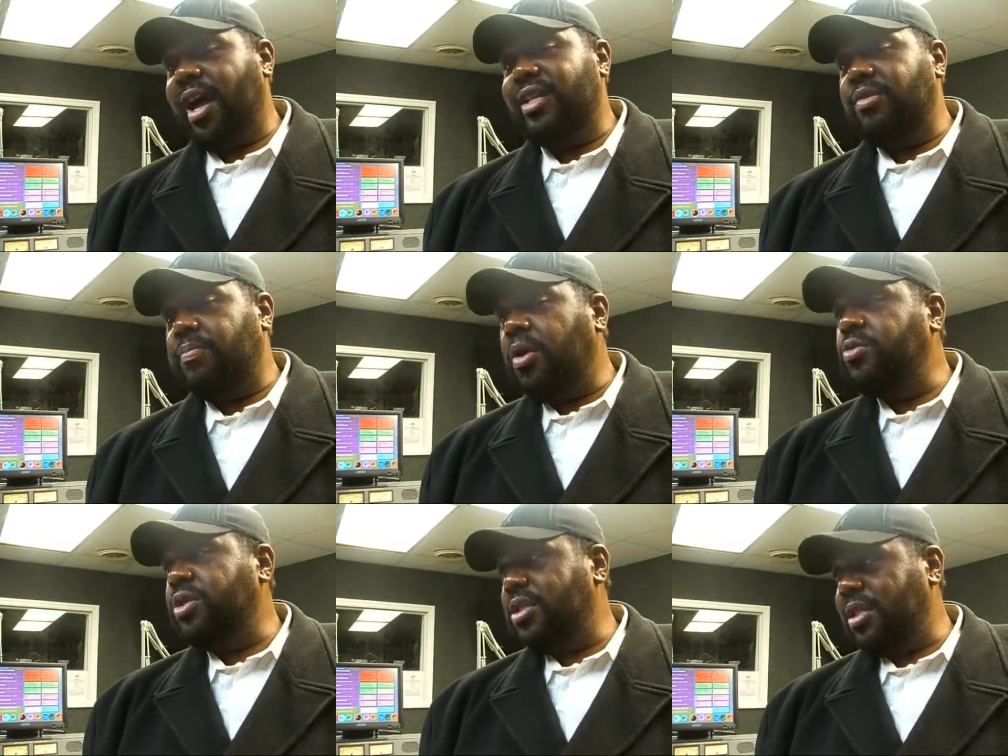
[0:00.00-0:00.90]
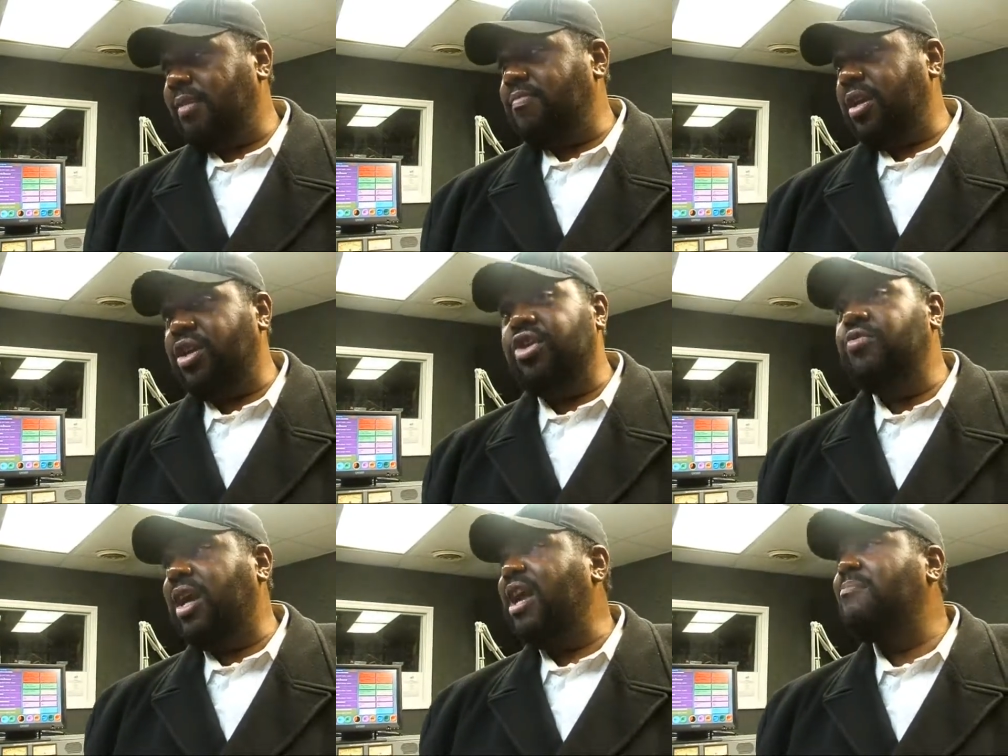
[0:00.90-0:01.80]
God to purchase something you
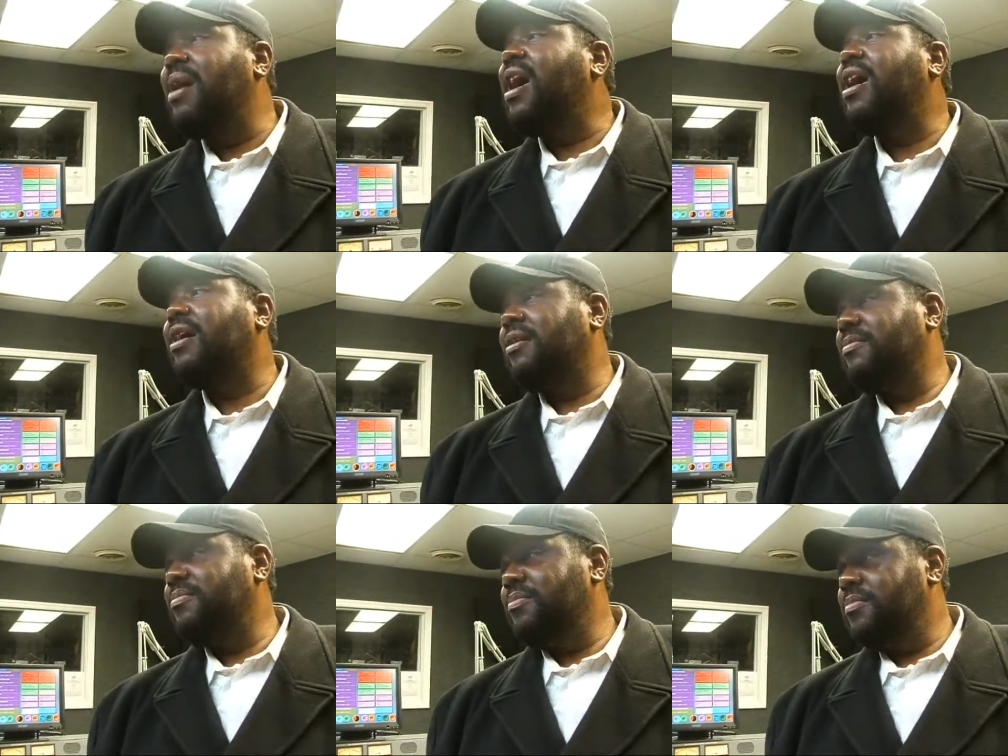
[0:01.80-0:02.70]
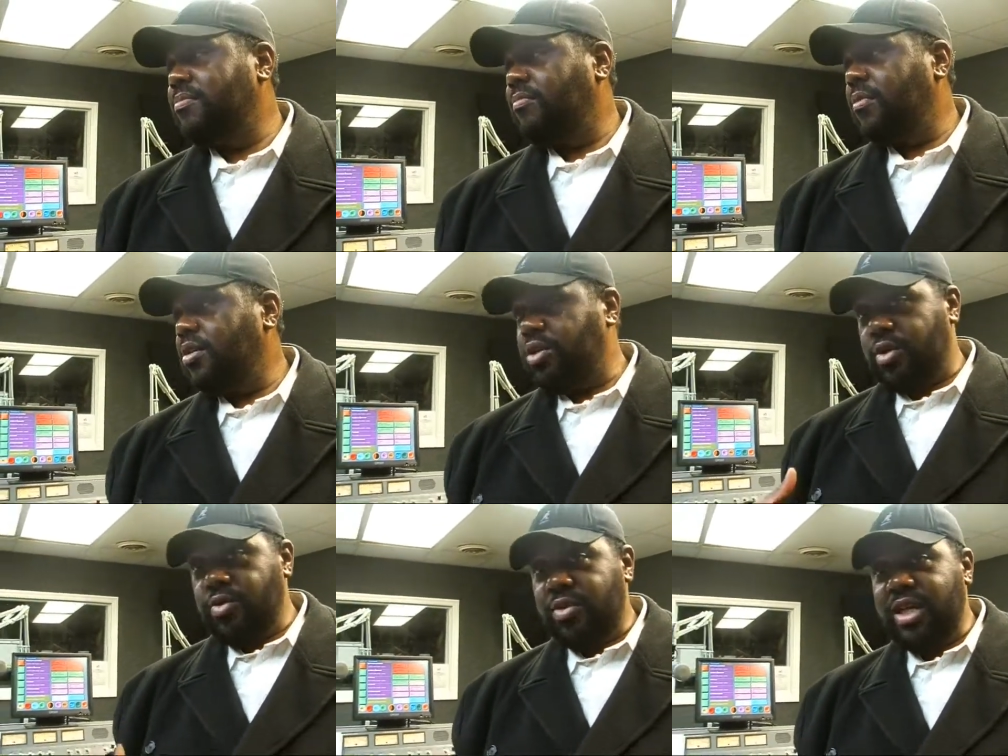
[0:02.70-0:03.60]
can't buy. Mm. So
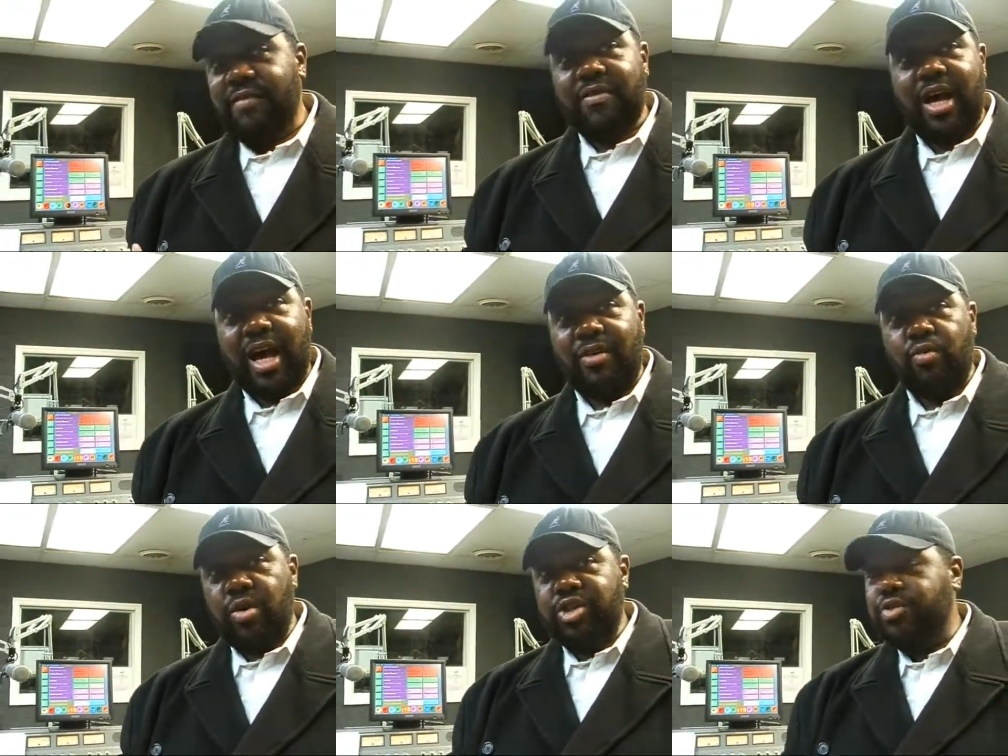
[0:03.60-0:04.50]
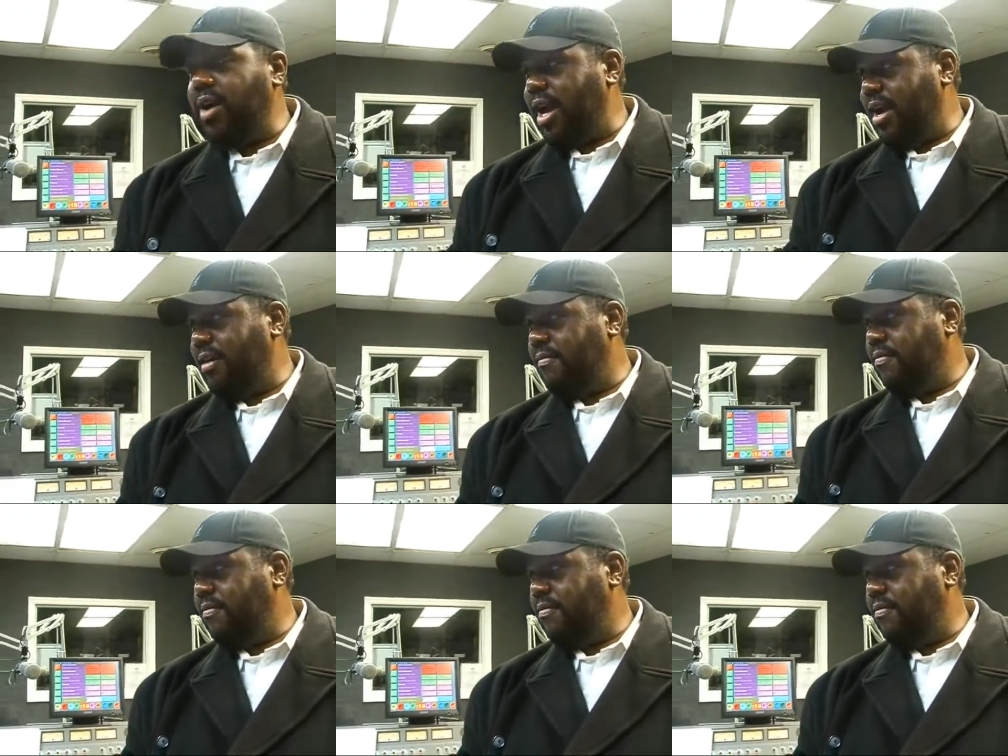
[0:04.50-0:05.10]
you give God what you have.